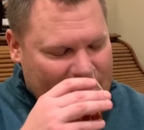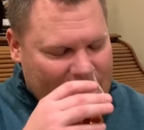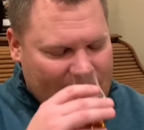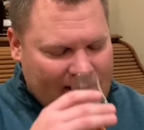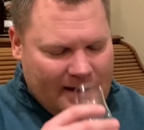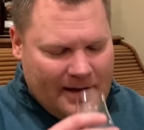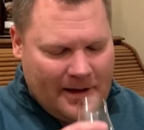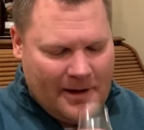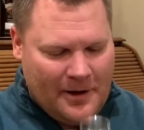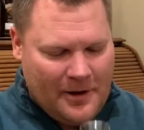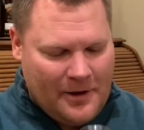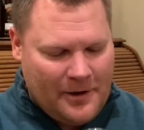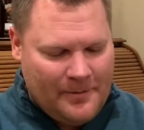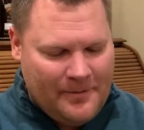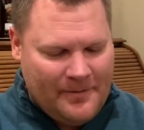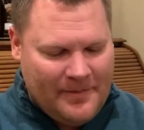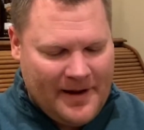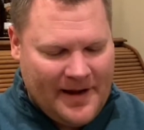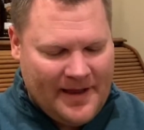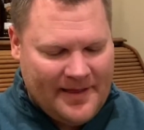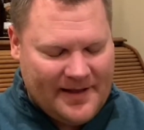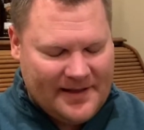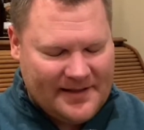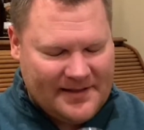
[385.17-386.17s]
Oh,
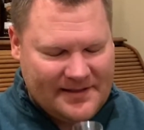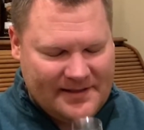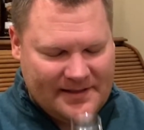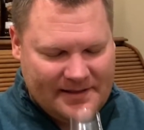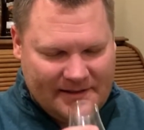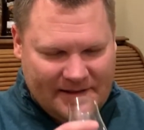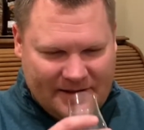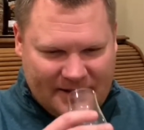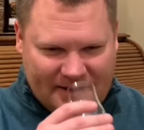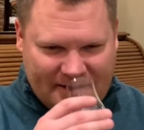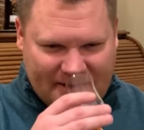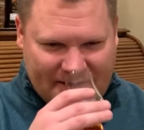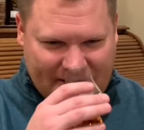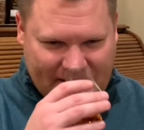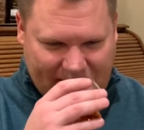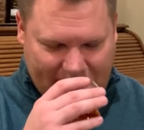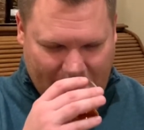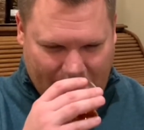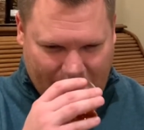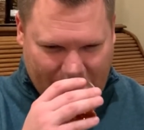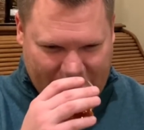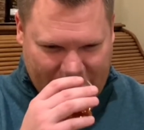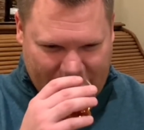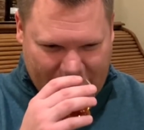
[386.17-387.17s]
man, there's
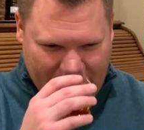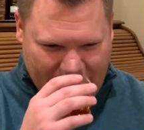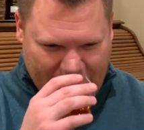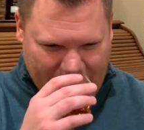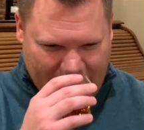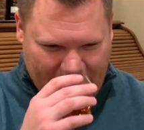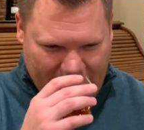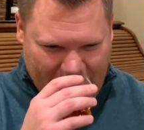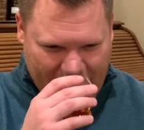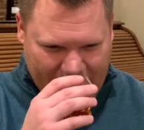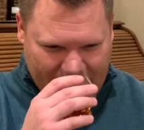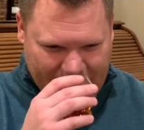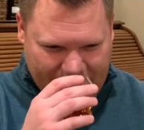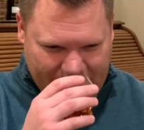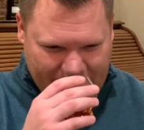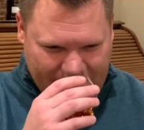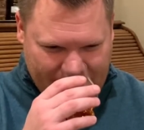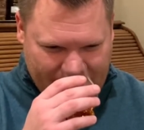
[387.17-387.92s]
so much going on.